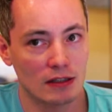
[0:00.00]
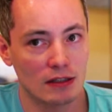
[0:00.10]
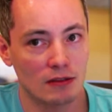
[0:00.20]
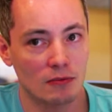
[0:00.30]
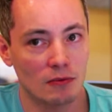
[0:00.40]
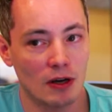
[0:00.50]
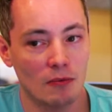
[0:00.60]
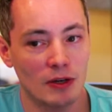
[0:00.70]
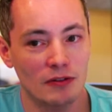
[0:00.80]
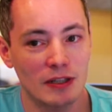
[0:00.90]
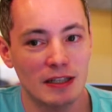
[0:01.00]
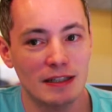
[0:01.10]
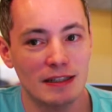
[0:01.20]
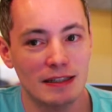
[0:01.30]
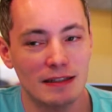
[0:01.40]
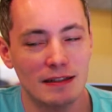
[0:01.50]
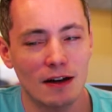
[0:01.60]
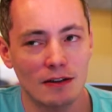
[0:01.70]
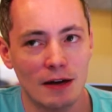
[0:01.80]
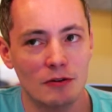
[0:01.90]
What do you think
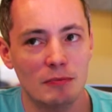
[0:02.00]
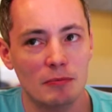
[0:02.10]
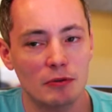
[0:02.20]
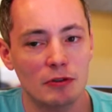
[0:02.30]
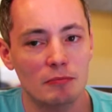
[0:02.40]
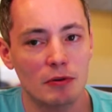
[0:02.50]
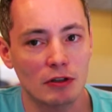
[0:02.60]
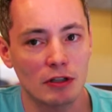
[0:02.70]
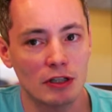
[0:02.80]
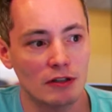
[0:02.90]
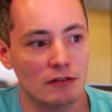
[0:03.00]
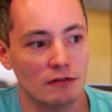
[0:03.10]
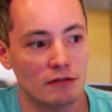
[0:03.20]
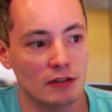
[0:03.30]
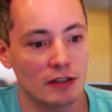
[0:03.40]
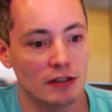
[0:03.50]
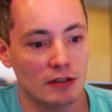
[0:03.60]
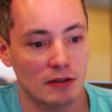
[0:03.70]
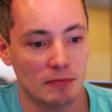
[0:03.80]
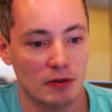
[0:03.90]
allows people to believe in these
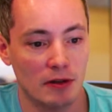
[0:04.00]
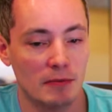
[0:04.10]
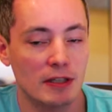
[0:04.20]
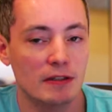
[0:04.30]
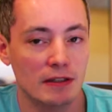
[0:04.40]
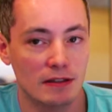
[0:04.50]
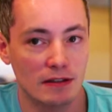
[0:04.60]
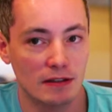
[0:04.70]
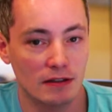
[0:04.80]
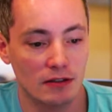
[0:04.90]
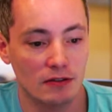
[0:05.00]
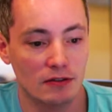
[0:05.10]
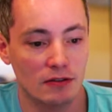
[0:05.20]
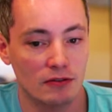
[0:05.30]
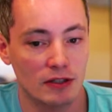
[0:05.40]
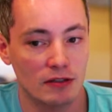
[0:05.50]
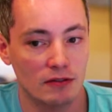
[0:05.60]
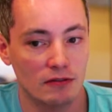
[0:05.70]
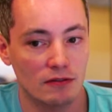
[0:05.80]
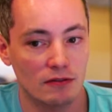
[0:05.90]
conspiracy? I mean, because there
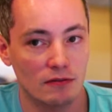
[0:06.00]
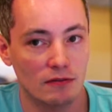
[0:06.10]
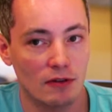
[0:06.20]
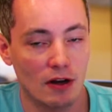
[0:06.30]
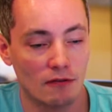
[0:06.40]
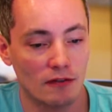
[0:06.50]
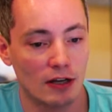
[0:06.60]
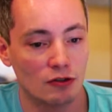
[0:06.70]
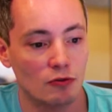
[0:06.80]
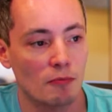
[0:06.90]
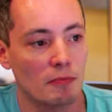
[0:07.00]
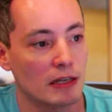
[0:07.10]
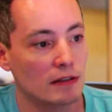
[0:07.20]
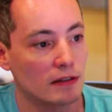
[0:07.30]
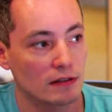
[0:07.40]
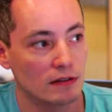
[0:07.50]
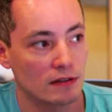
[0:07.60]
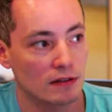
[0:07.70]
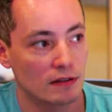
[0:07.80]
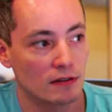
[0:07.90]
isn't a factual basis
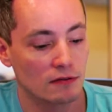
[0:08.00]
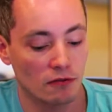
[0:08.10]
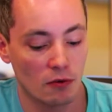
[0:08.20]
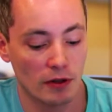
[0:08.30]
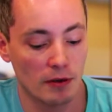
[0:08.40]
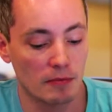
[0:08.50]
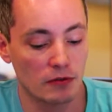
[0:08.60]
for them.